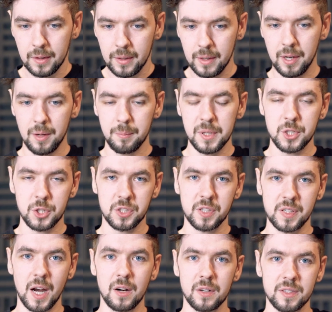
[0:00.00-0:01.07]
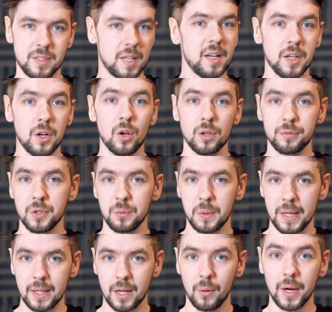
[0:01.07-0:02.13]
It hit me just as hard as it's hitting all of you
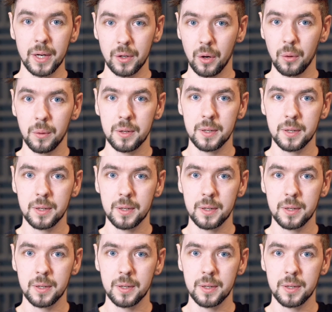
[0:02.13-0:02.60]
right now, I know.